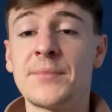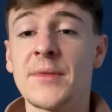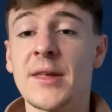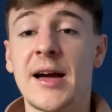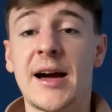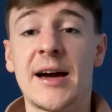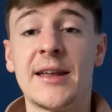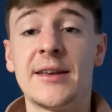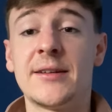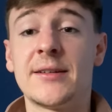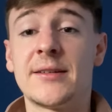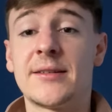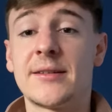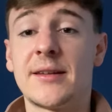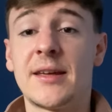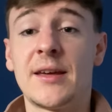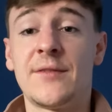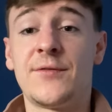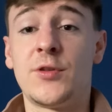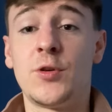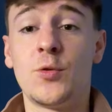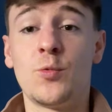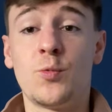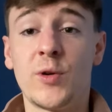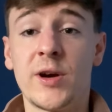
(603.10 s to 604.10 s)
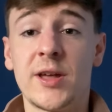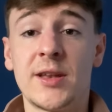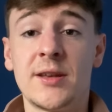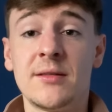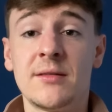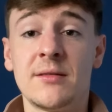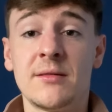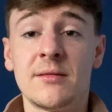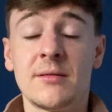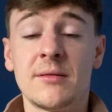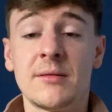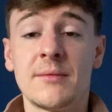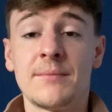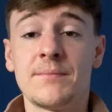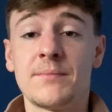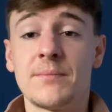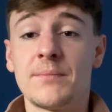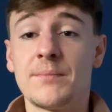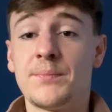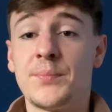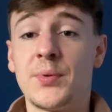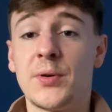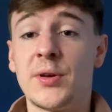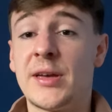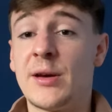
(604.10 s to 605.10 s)
And if you win,
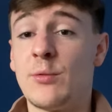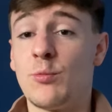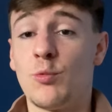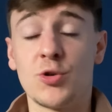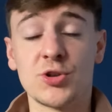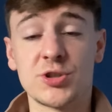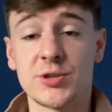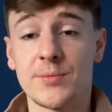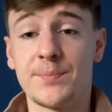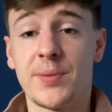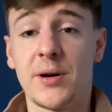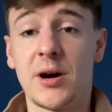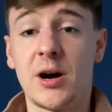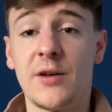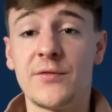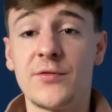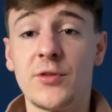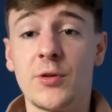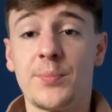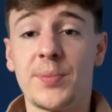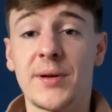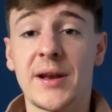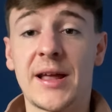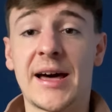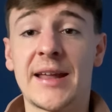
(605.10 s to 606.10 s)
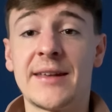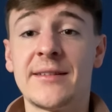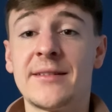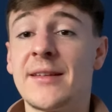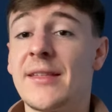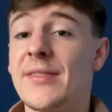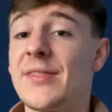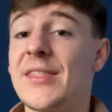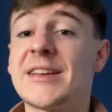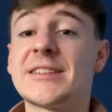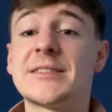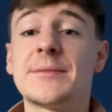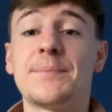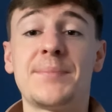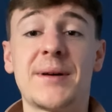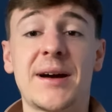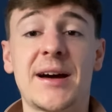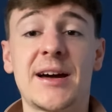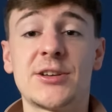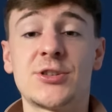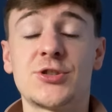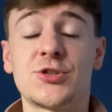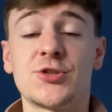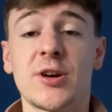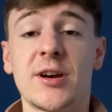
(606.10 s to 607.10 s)
but it wasn't part of your plan, that's a
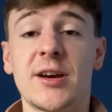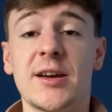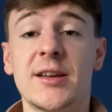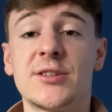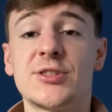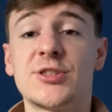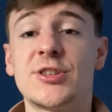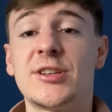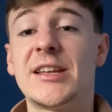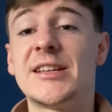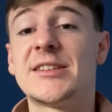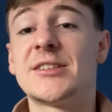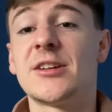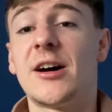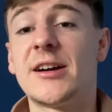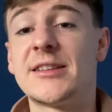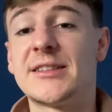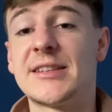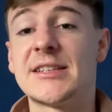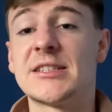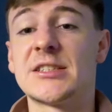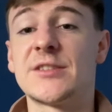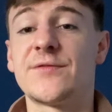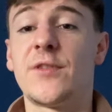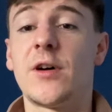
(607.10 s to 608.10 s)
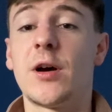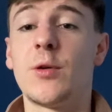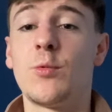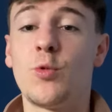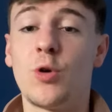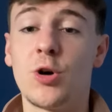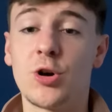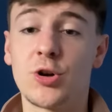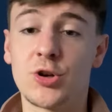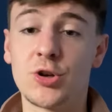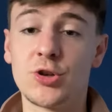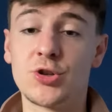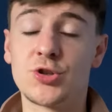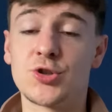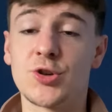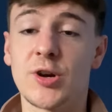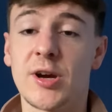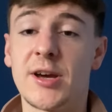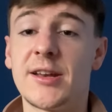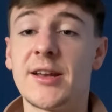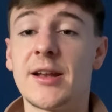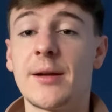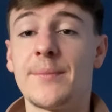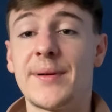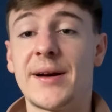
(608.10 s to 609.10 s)
bad trade. So you need to identify what a good
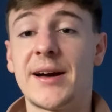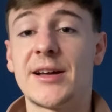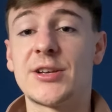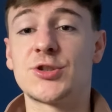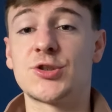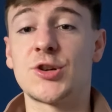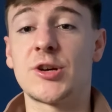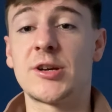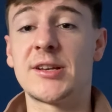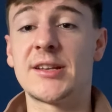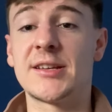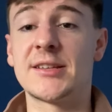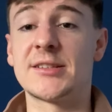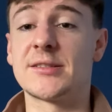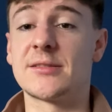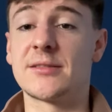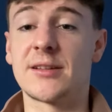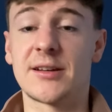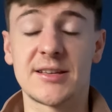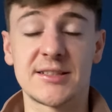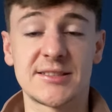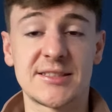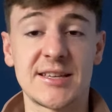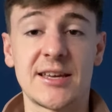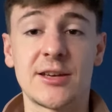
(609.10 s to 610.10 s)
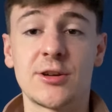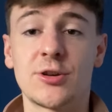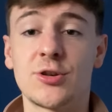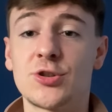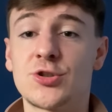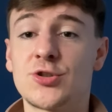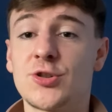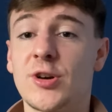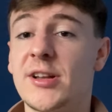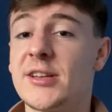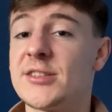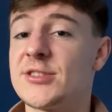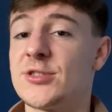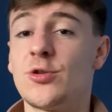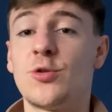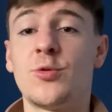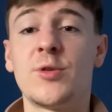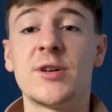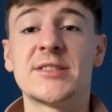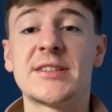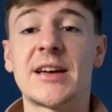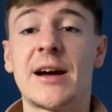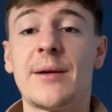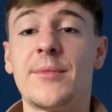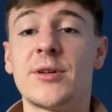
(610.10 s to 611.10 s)
trade and a bad trade is. Like I say, a good trade isn't
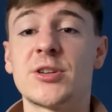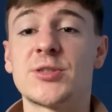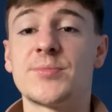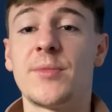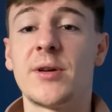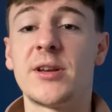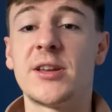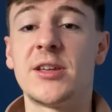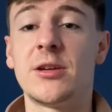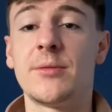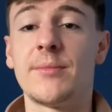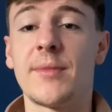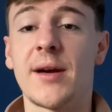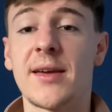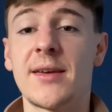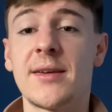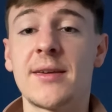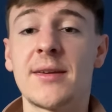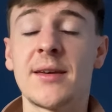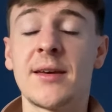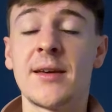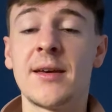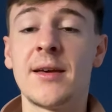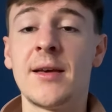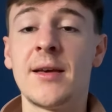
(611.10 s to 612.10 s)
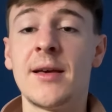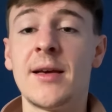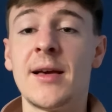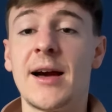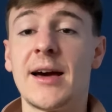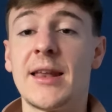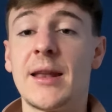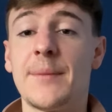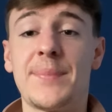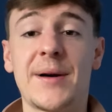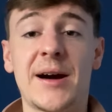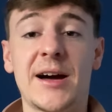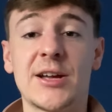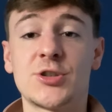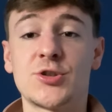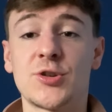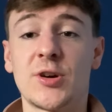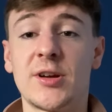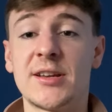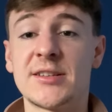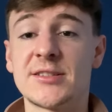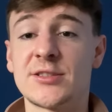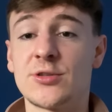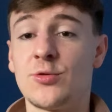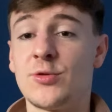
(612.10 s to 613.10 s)
always how much money you make. And a bad
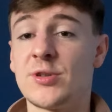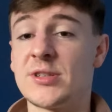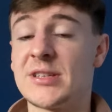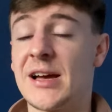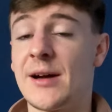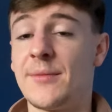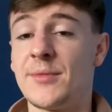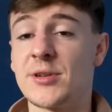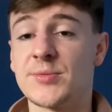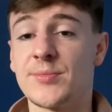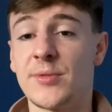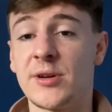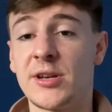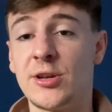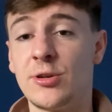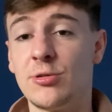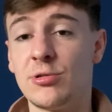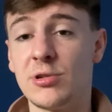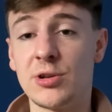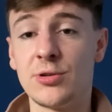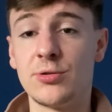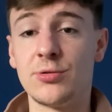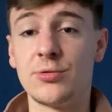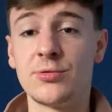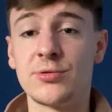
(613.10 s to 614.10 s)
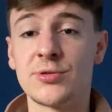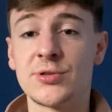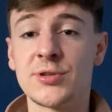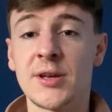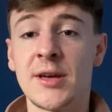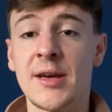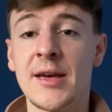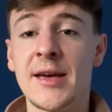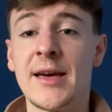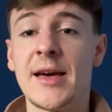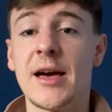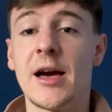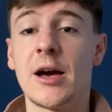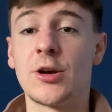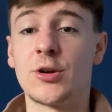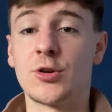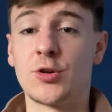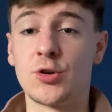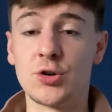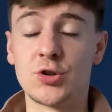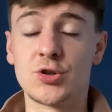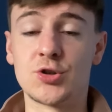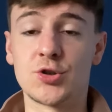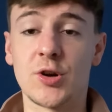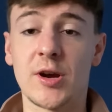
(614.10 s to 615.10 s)
trade isn't always how much money you lose. A
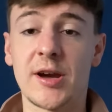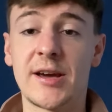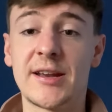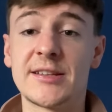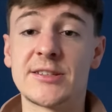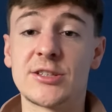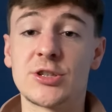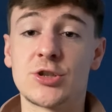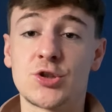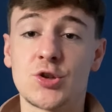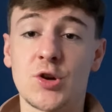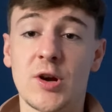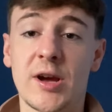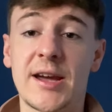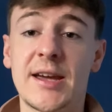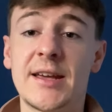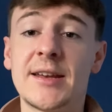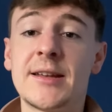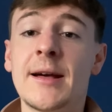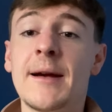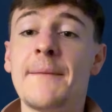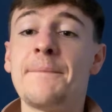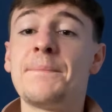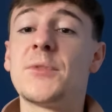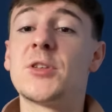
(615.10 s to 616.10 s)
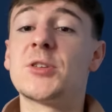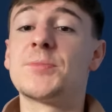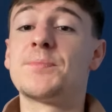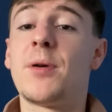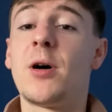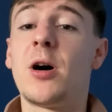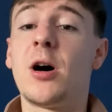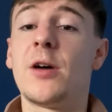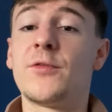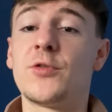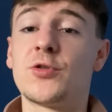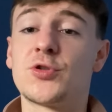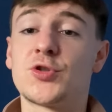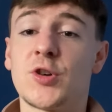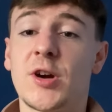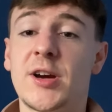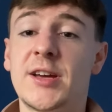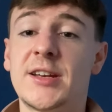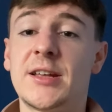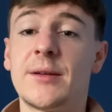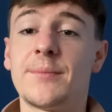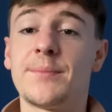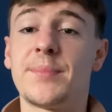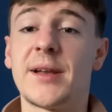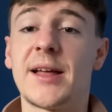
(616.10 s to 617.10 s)
good trade is a trade that's part of your
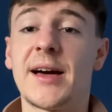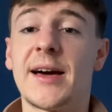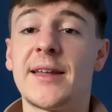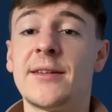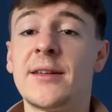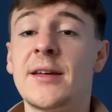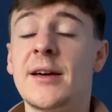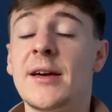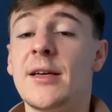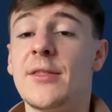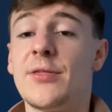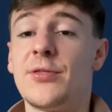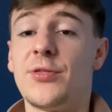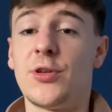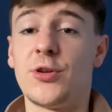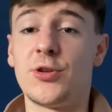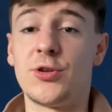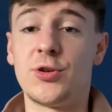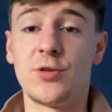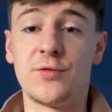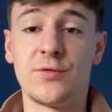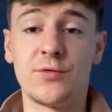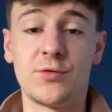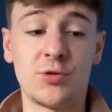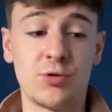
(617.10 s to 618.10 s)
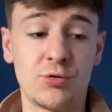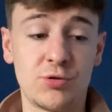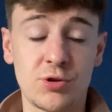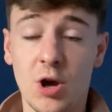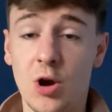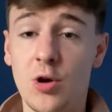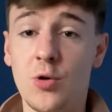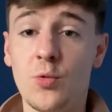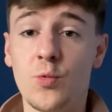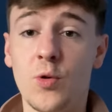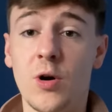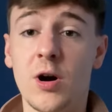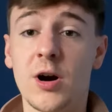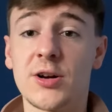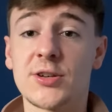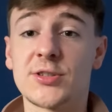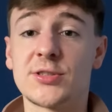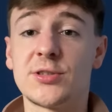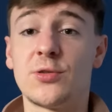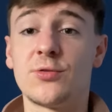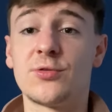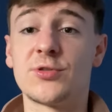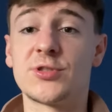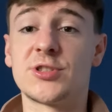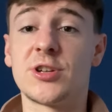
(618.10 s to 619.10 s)
trading plan that you you know works
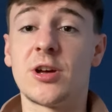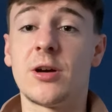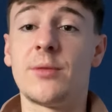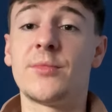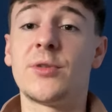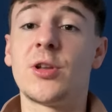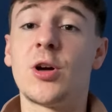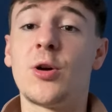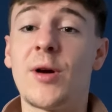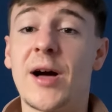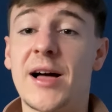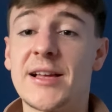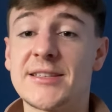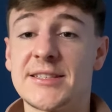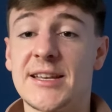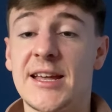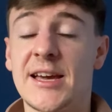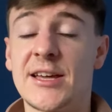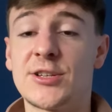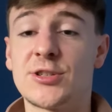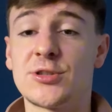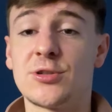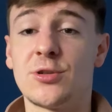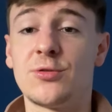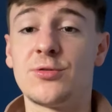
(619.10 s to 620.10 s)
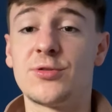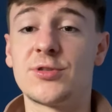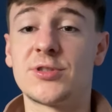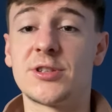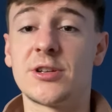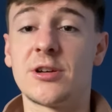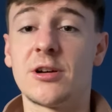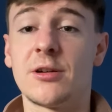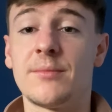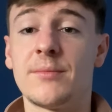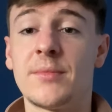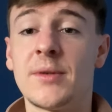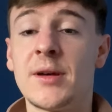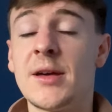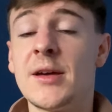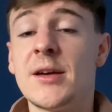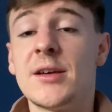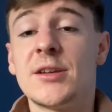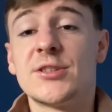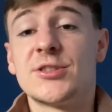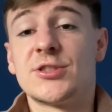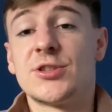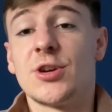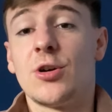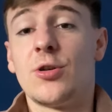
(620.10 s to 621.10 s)
long term, know has an edge long term.
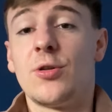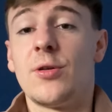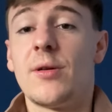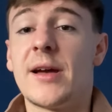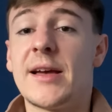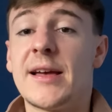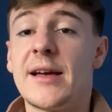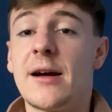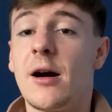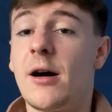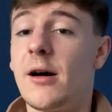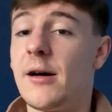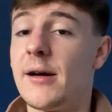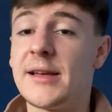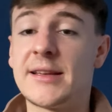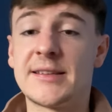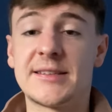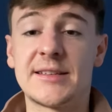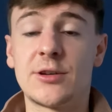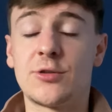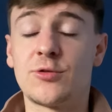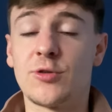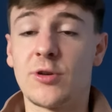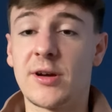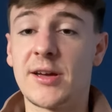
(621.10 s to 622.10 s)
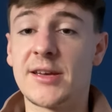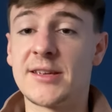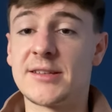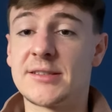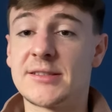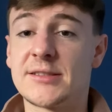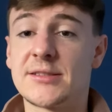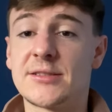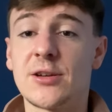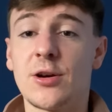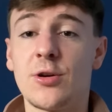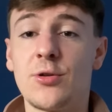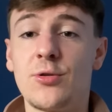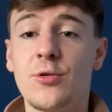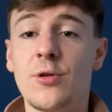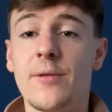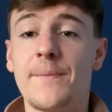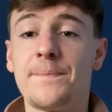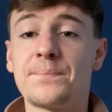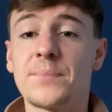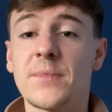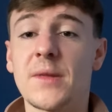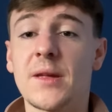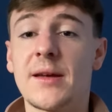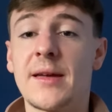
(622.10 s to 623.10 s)
So it, it's incre- it's so
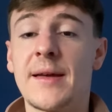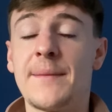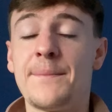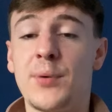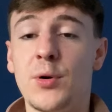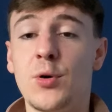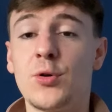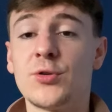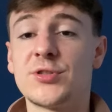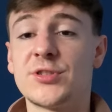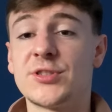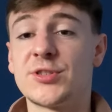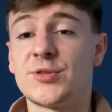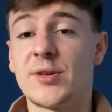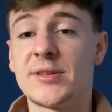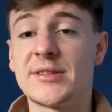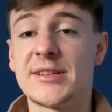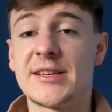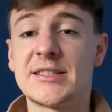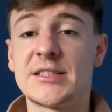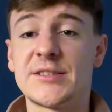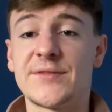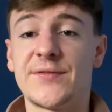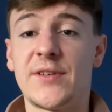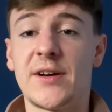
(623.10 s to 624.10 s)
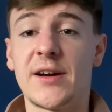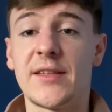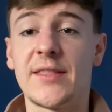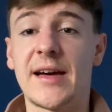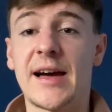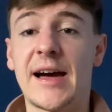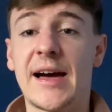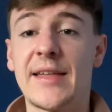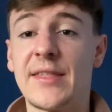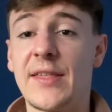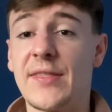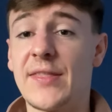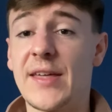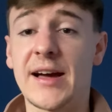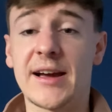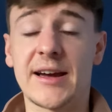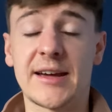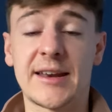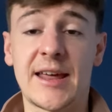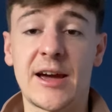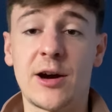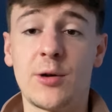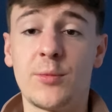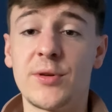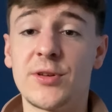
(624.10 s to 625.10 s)
important to identify that, and then that
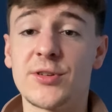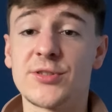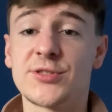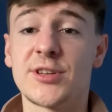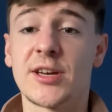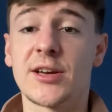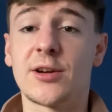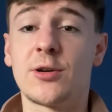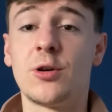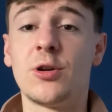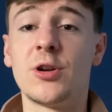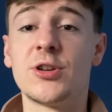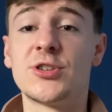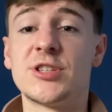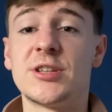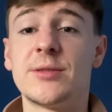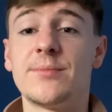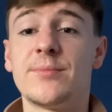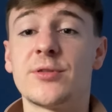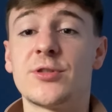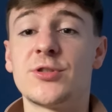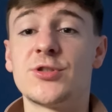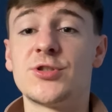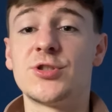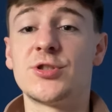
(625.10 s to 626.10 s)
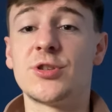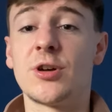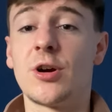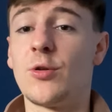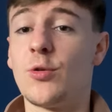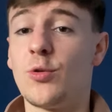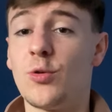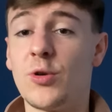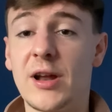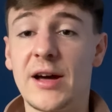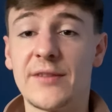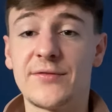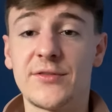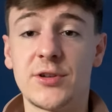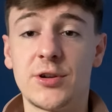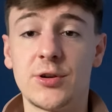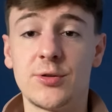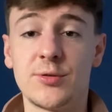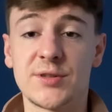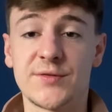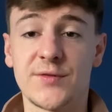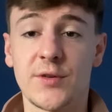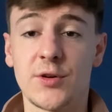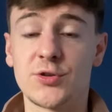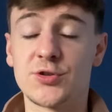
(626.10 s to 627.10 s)
can help your psychology because you know all I have to do
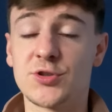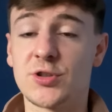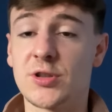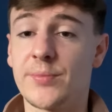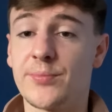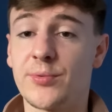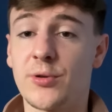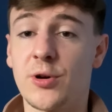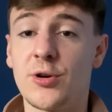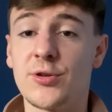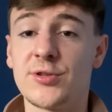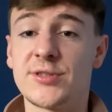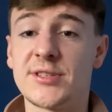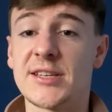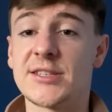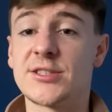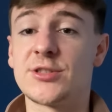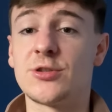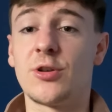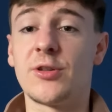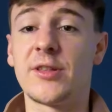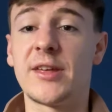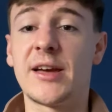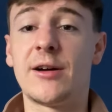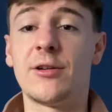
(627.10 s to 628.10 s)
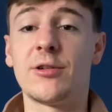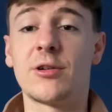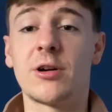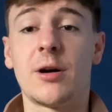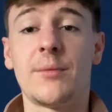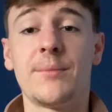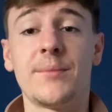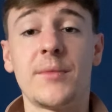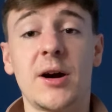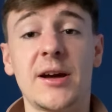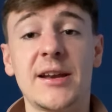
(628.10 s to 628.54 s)
is focus on the process, not the outcome.